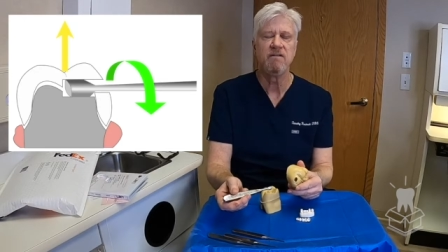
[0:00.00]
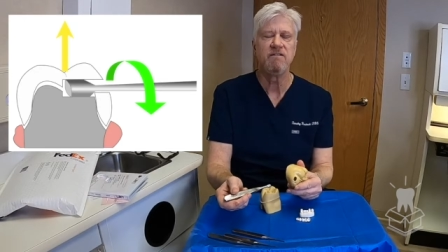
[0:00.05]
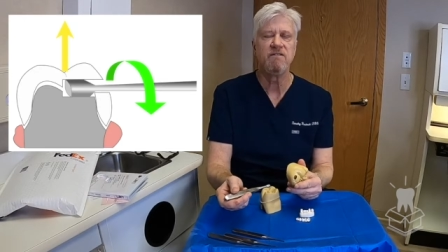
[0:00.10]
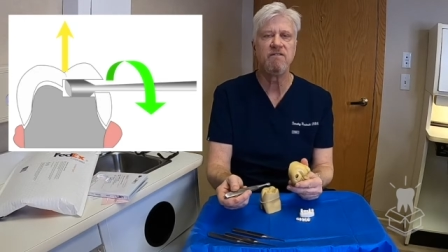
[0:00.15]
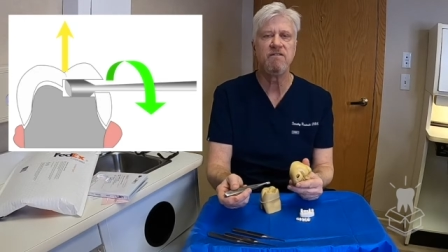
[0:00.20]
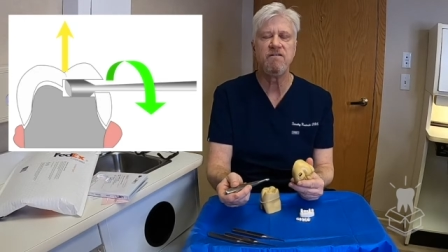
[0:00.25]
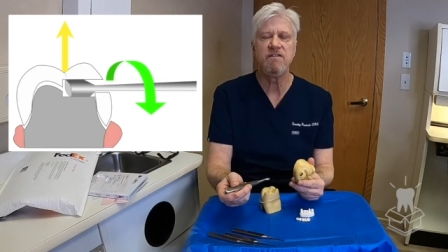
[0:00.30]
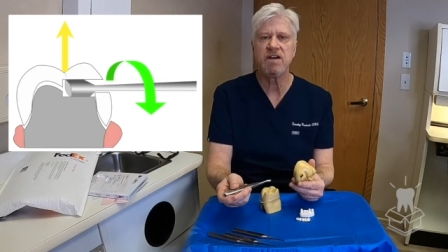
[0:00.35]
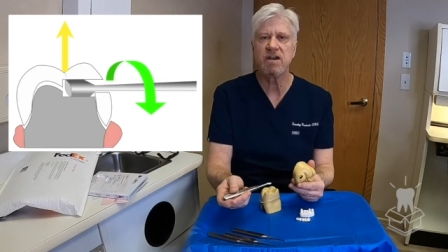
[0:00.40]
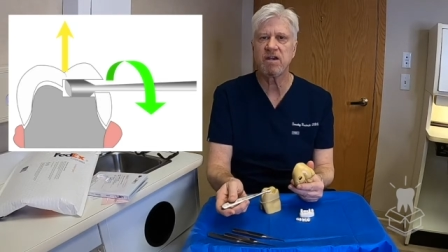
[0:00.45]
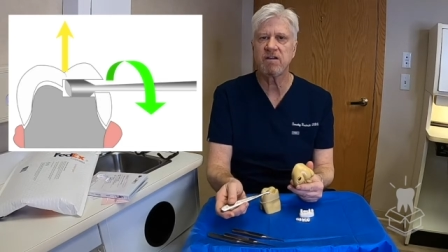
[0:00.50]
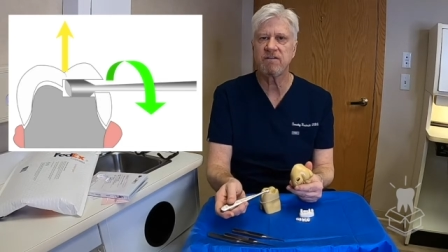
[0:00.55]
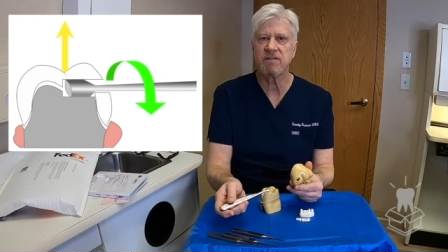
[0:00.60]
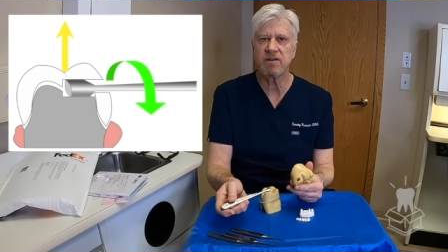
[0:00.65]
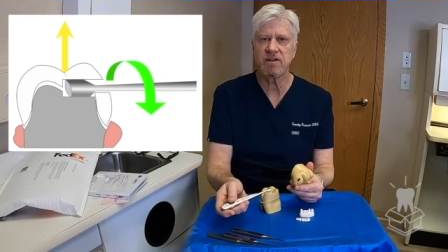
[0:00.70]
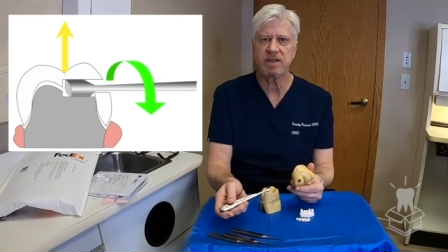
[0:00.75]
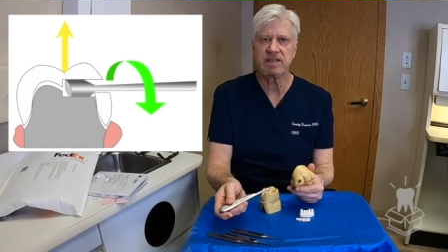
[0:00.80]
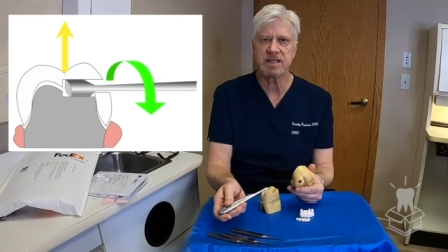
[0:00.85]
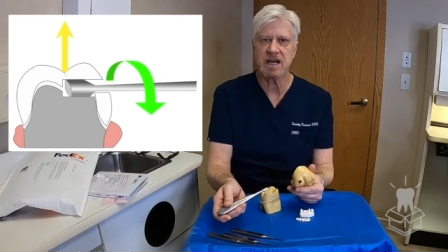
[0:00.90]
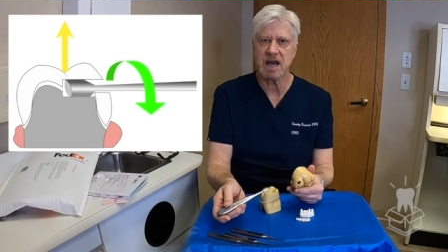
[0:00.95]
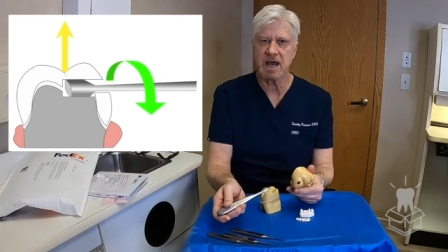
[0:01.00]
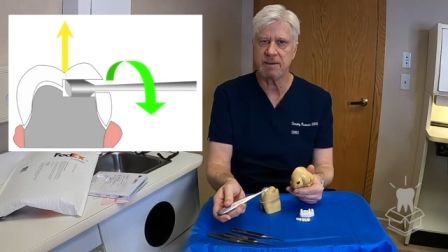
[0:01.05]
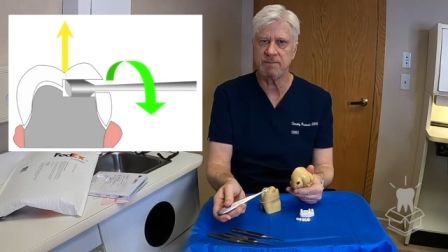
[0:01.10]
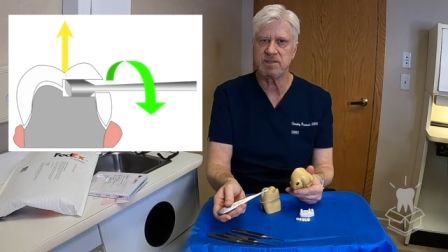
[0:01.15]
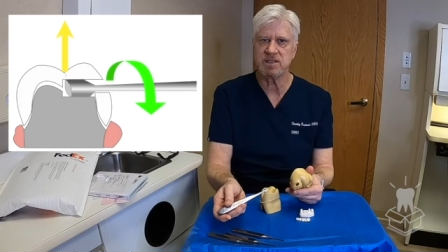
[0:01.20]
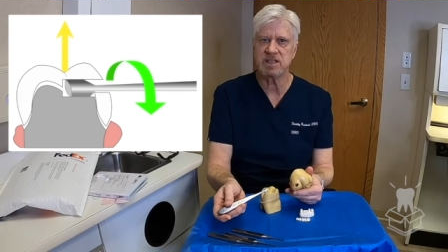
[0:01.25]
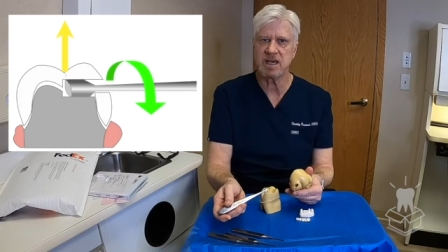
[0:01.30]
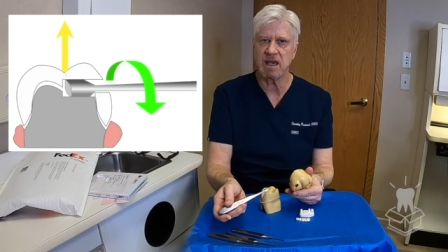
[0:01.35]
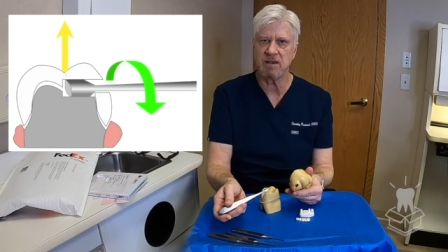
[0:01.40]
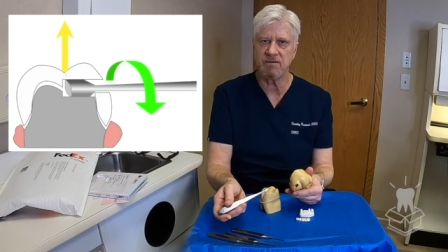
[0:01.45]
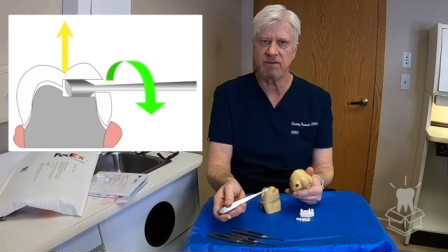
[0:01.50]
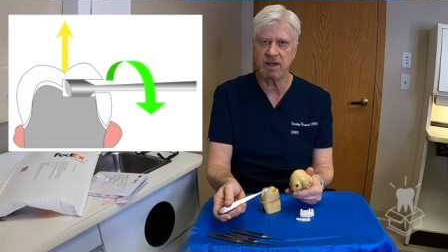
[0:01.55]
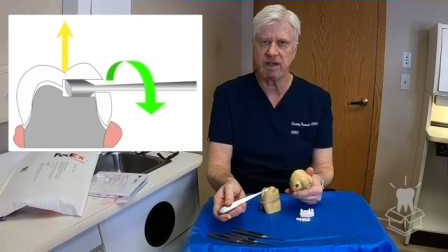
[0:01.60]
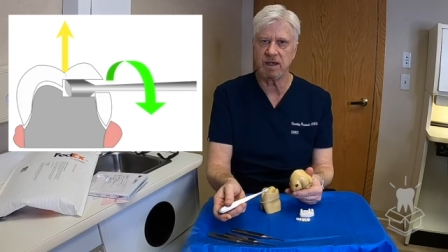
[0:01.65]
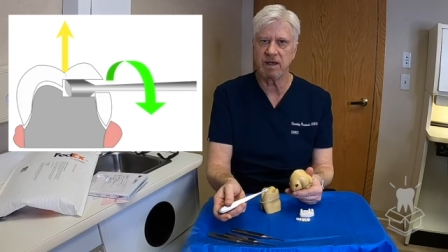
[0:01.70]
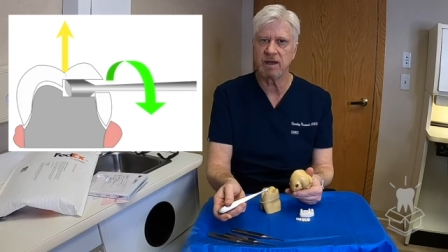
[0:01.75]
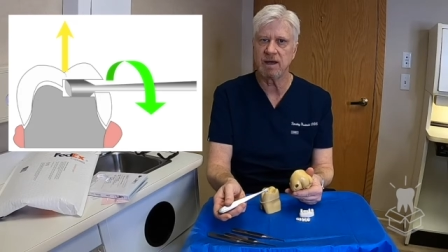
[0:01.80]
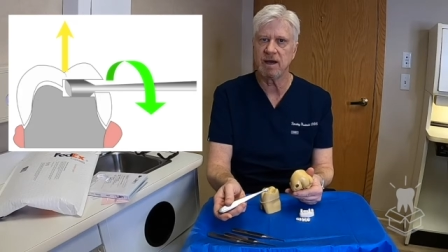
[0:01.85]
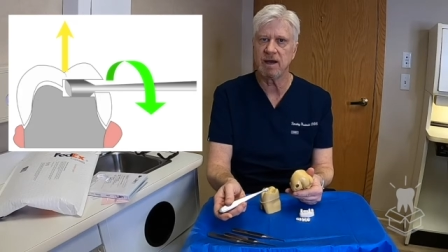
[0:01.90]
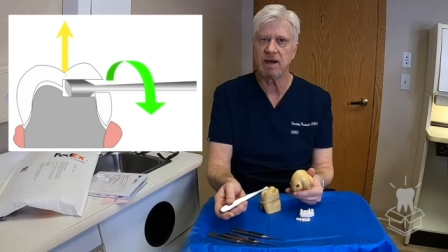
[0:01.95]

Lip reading: Very, very time-saving